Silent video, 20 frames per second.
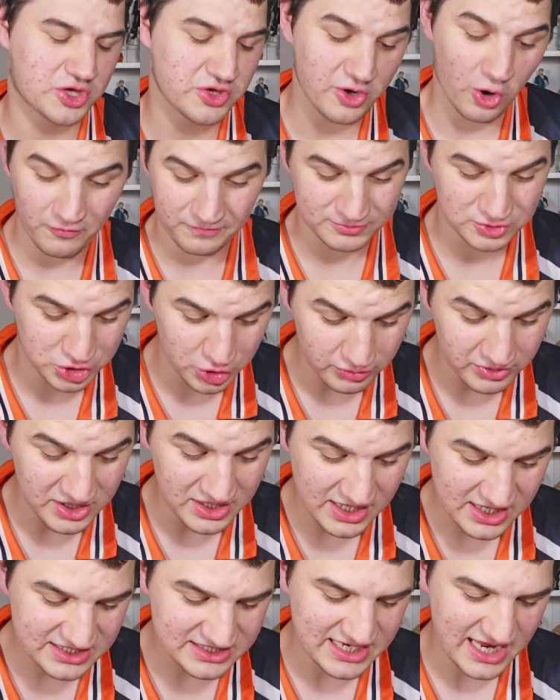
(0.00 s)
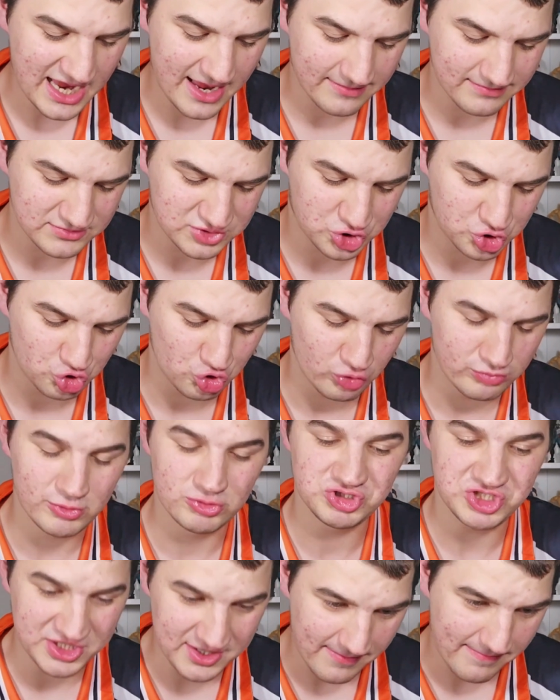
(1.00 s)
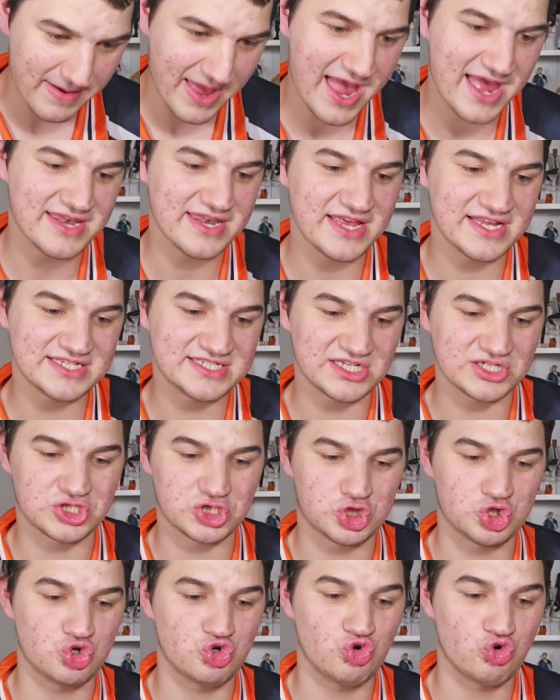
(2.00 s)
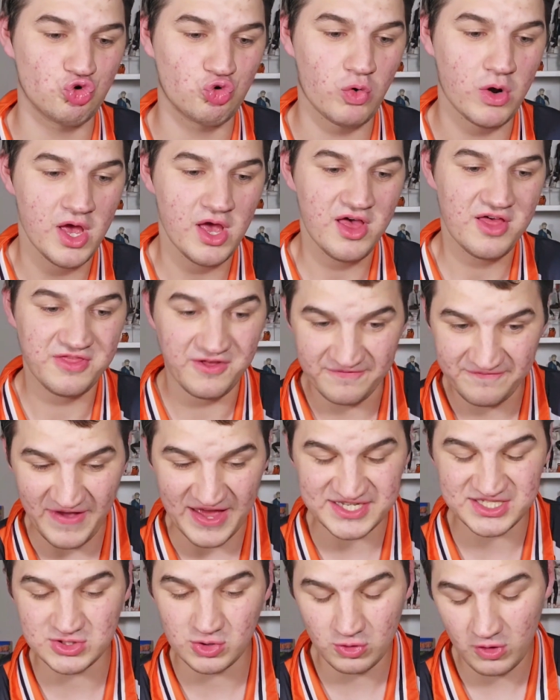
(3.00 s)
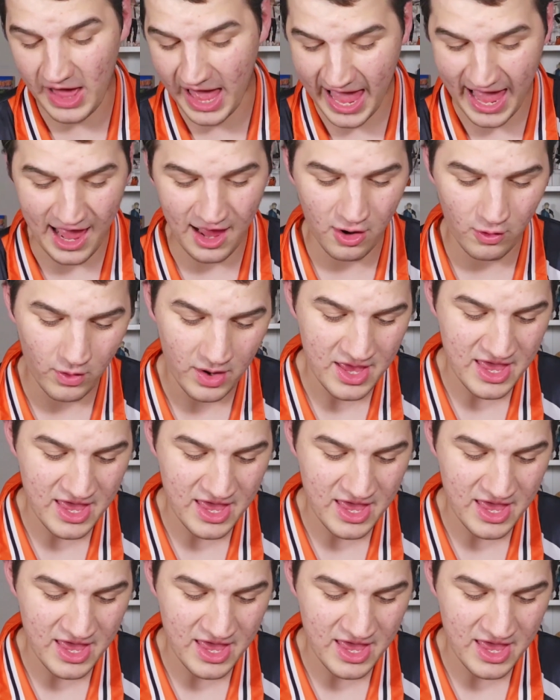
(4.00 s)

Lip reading: you go from Chunin exam to Mujin Bandits to the Vessel Ow,